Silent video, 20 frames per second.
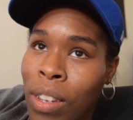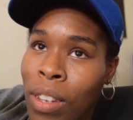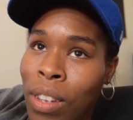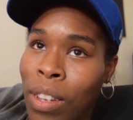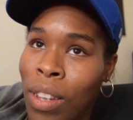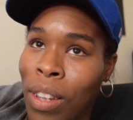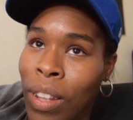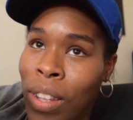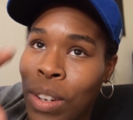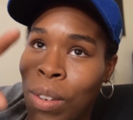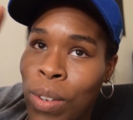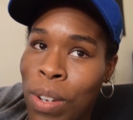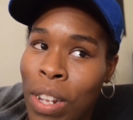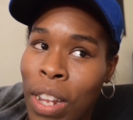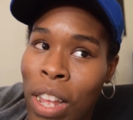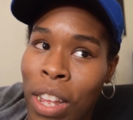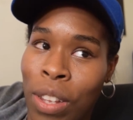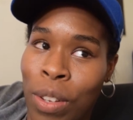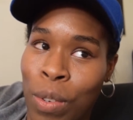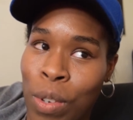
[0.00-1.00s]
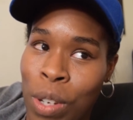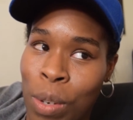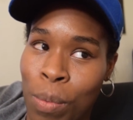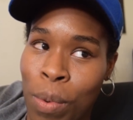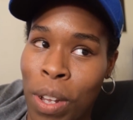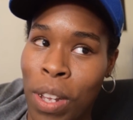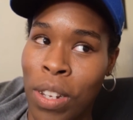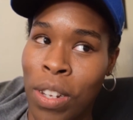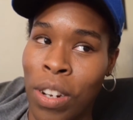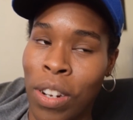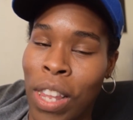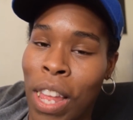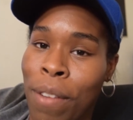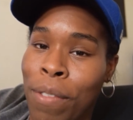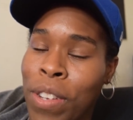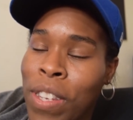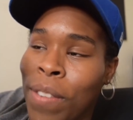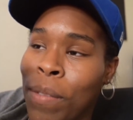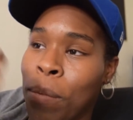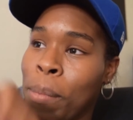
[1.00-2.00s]
Kelly knew exactly who she was. Her life
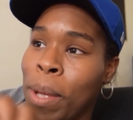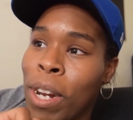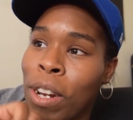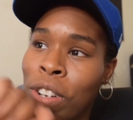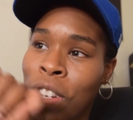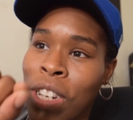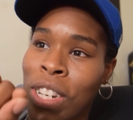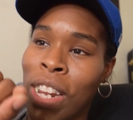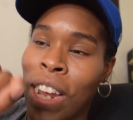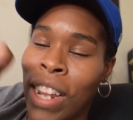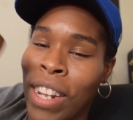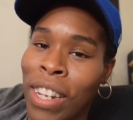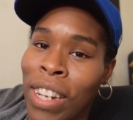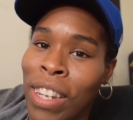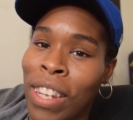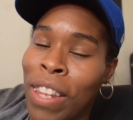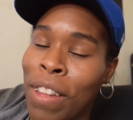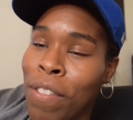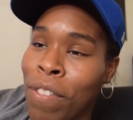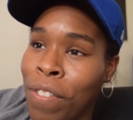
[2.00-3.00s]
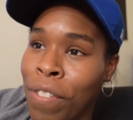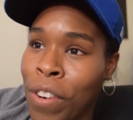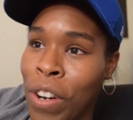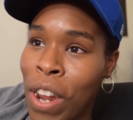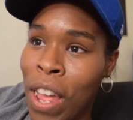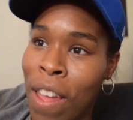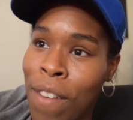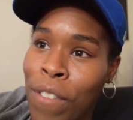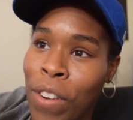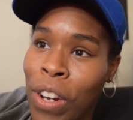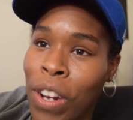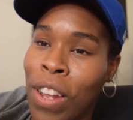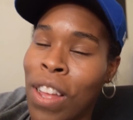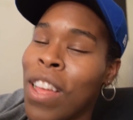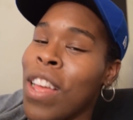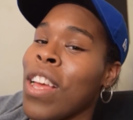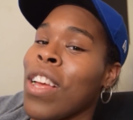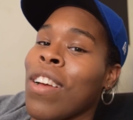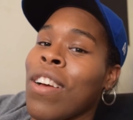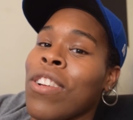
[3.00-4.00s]
was even better if she died than lived forever,
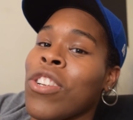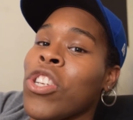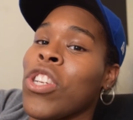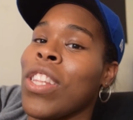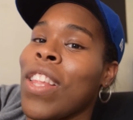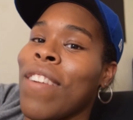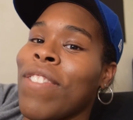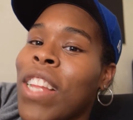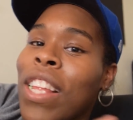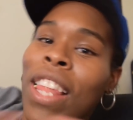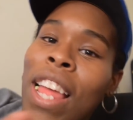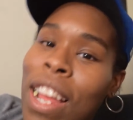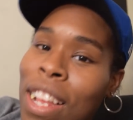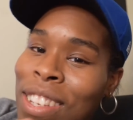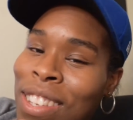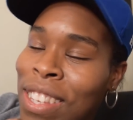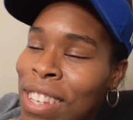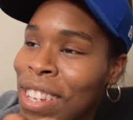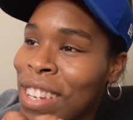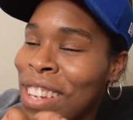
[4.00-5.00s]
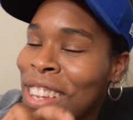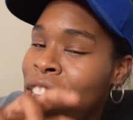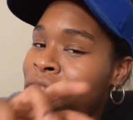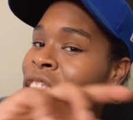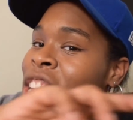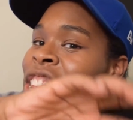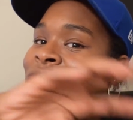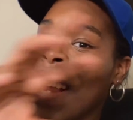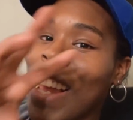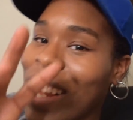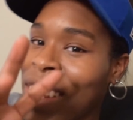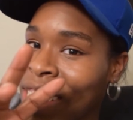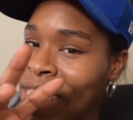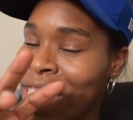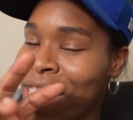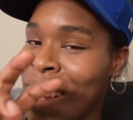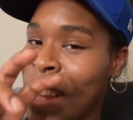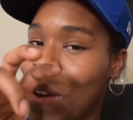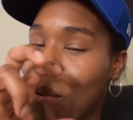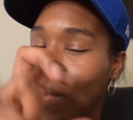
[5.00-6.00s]
because she left a legacy, and
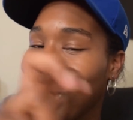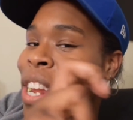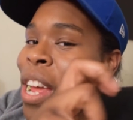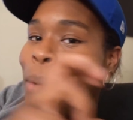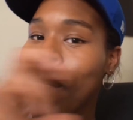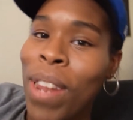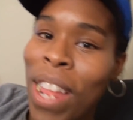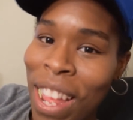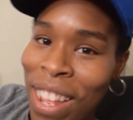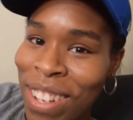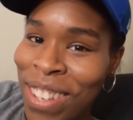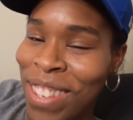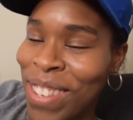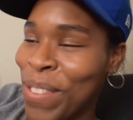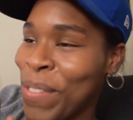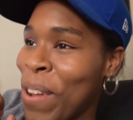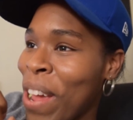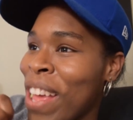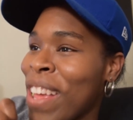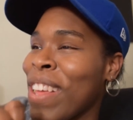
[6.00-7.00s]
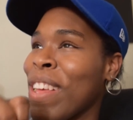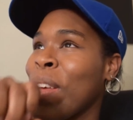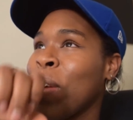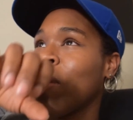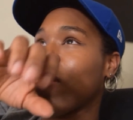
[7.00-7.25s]
legacy would come next, right?